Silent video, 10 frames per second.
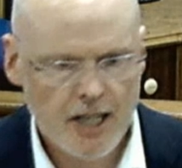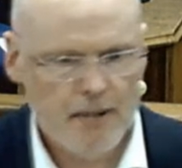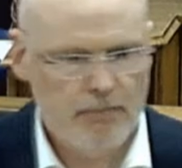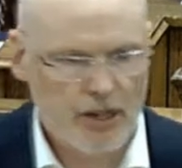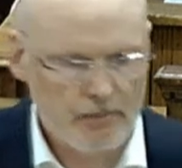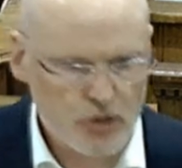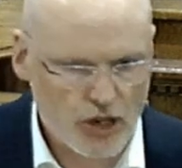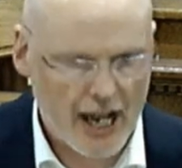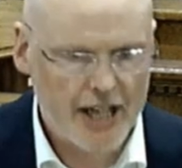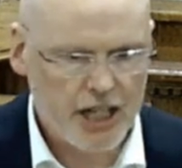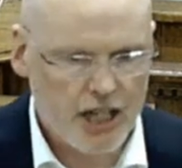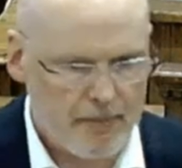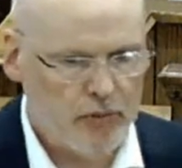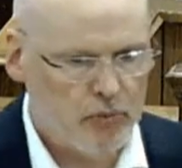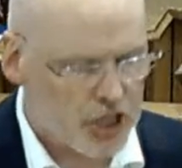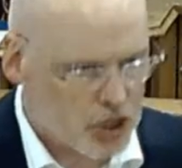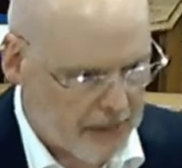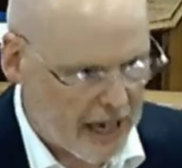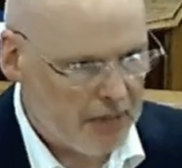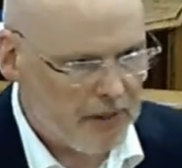but I'm trying to come in with a smile
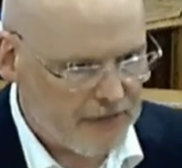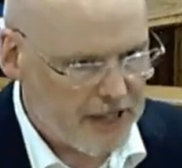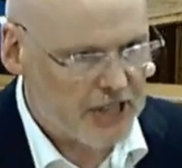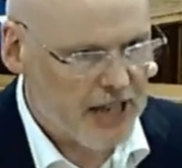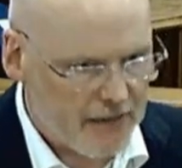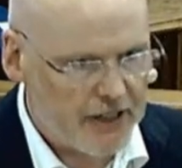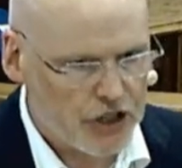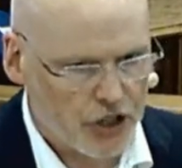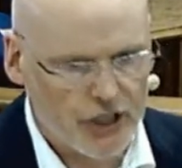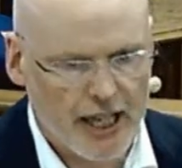on my face every Sunday.